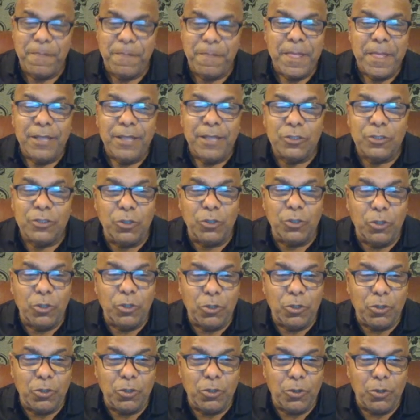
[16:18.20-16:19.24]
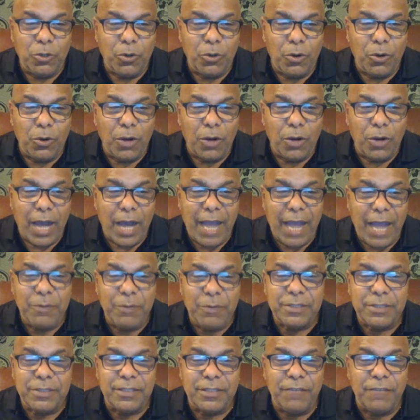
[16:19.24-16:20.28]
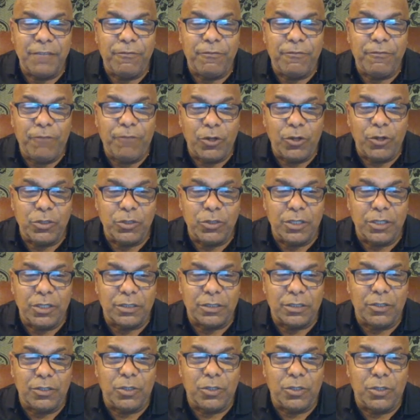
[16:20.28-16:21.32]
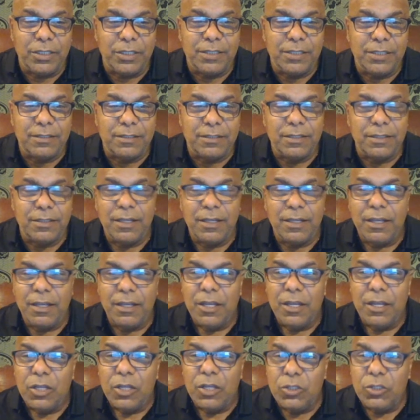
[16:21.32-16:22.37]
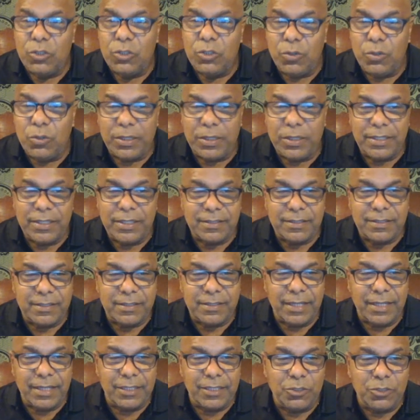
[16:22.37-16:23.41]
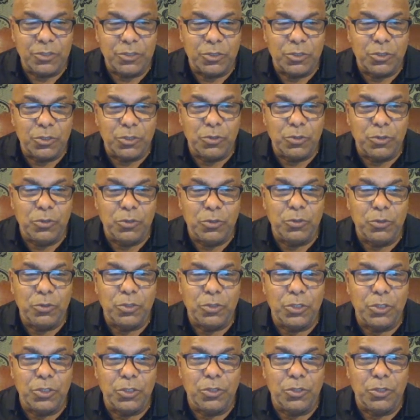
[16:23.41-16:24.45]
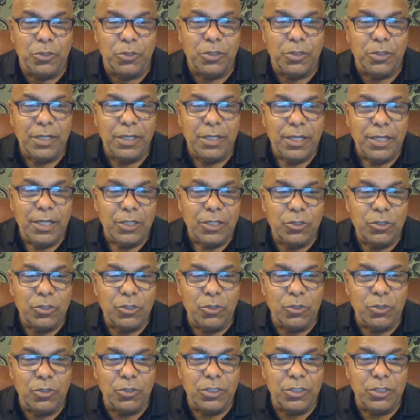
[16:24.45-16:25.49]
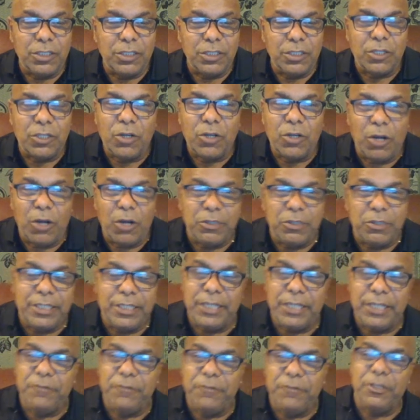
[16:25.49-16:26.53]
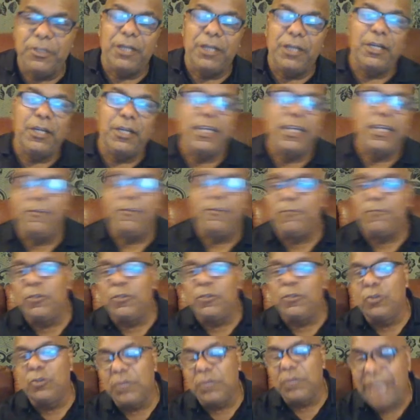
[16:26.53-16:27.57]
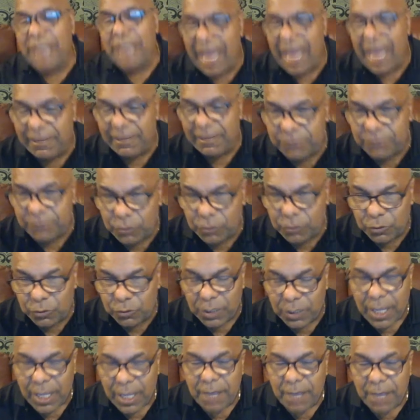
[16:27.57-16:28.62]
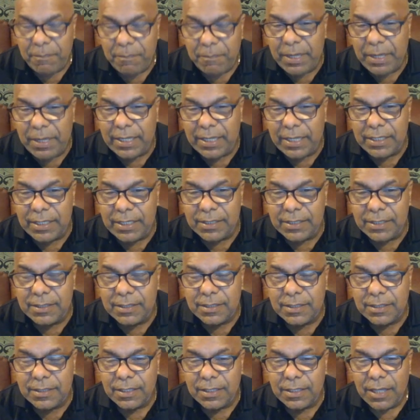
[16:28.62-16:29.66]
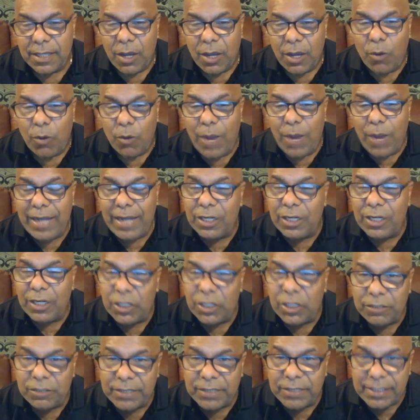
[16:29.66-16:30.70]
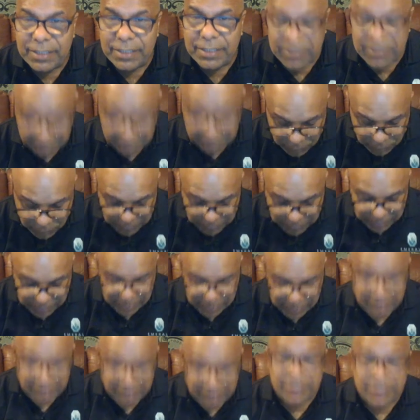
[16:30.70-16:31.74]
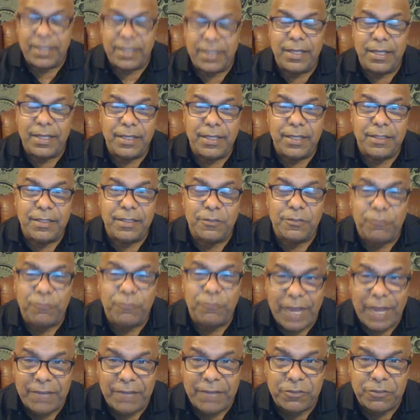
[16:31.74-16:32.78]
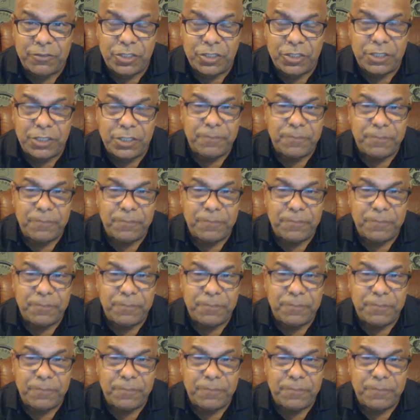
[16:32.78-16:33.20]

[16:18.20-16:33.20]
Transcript: So I will say follow doctor orders, do what they're telling you to do. You know, don't go into a crowded area if you don't have to, because while a lot of the cases we're seeing is 5G,